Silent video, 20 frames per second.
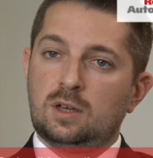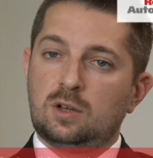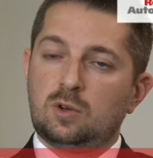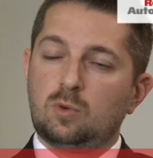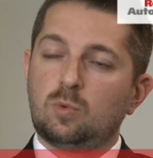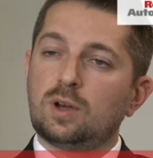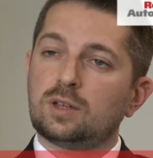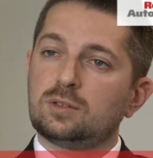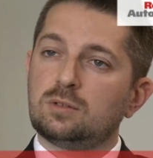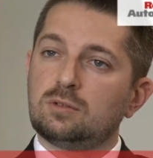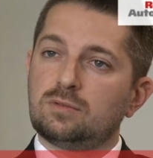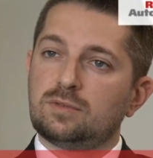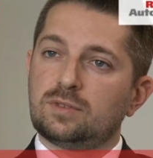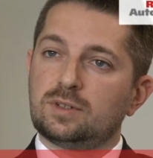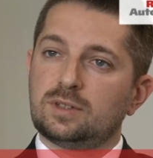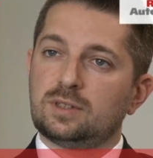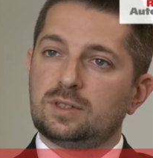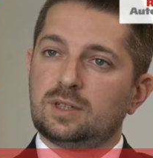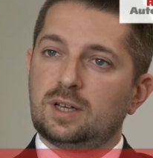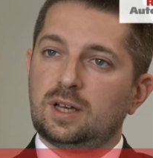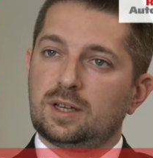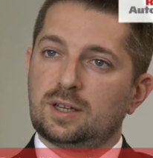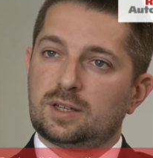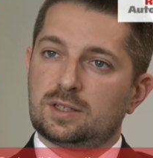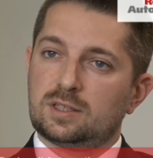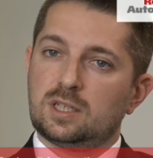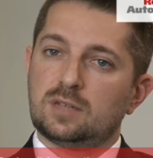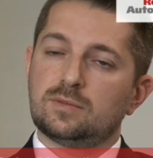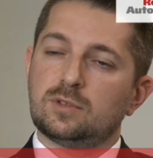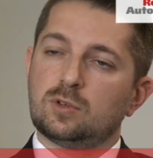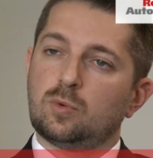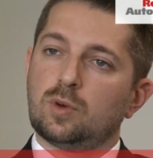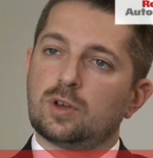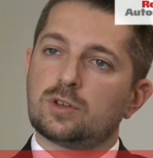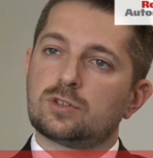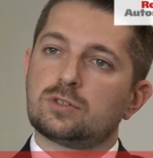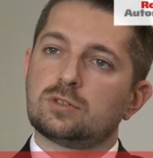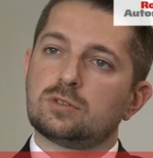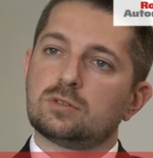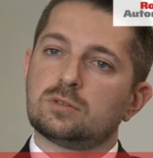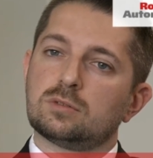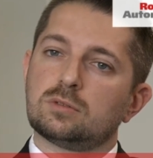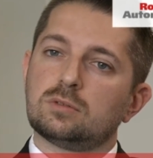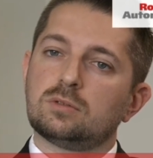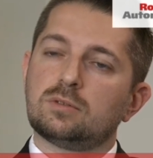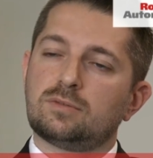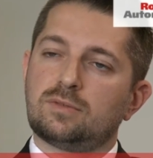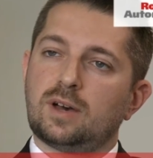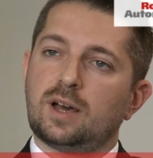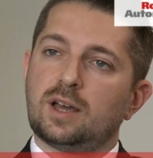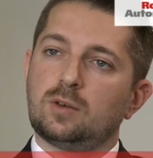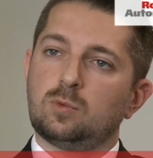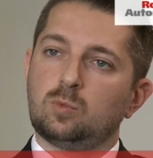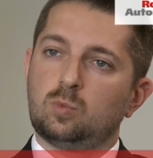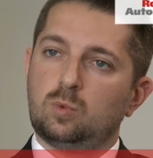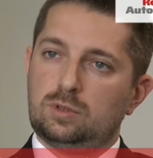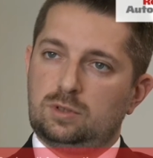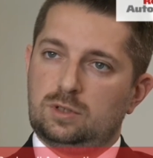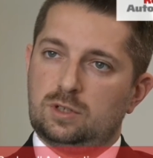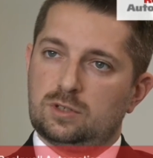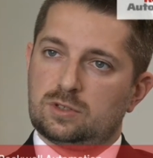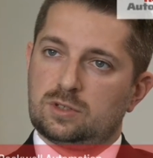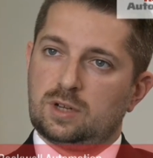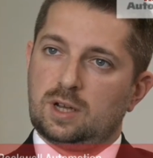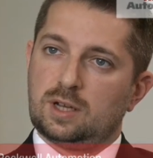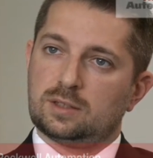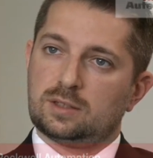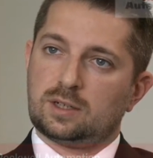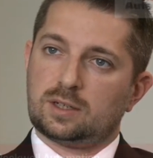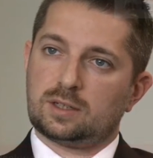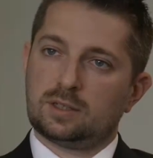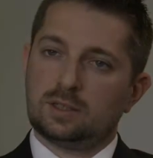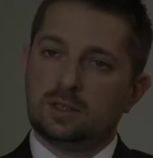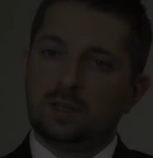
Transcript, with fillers: Quite often I receive the question to define what is an iTRAK.